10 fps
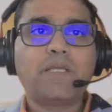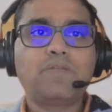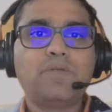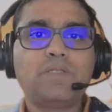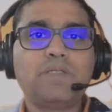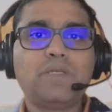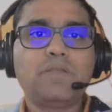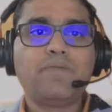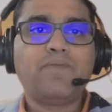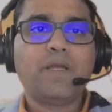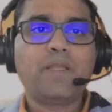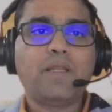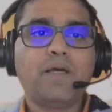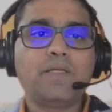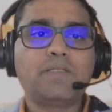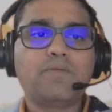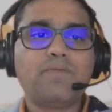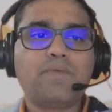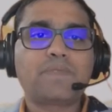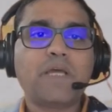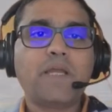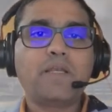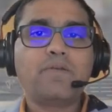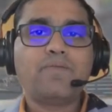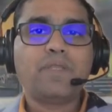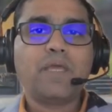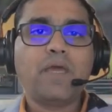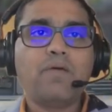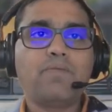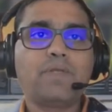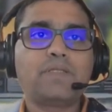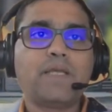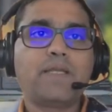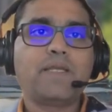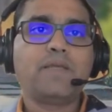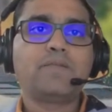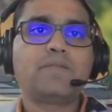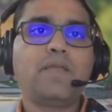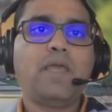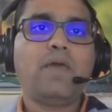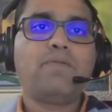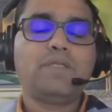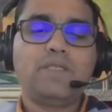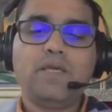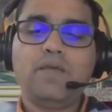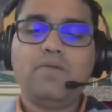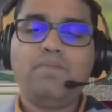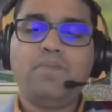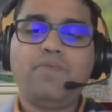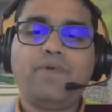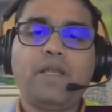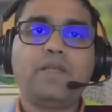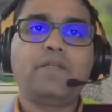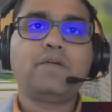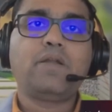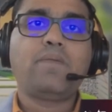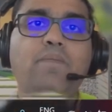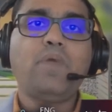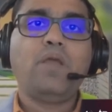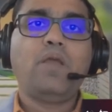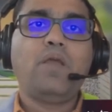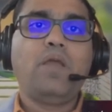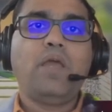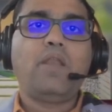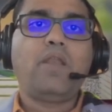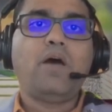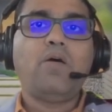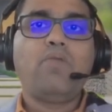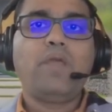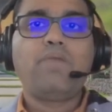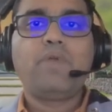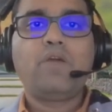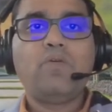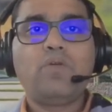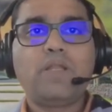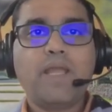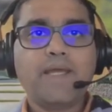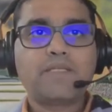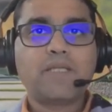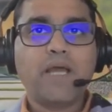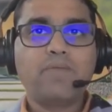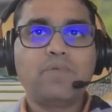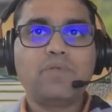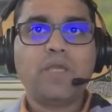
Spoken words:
actually see the finalized website with every settings, everything perfectly done. And now when we go the next time to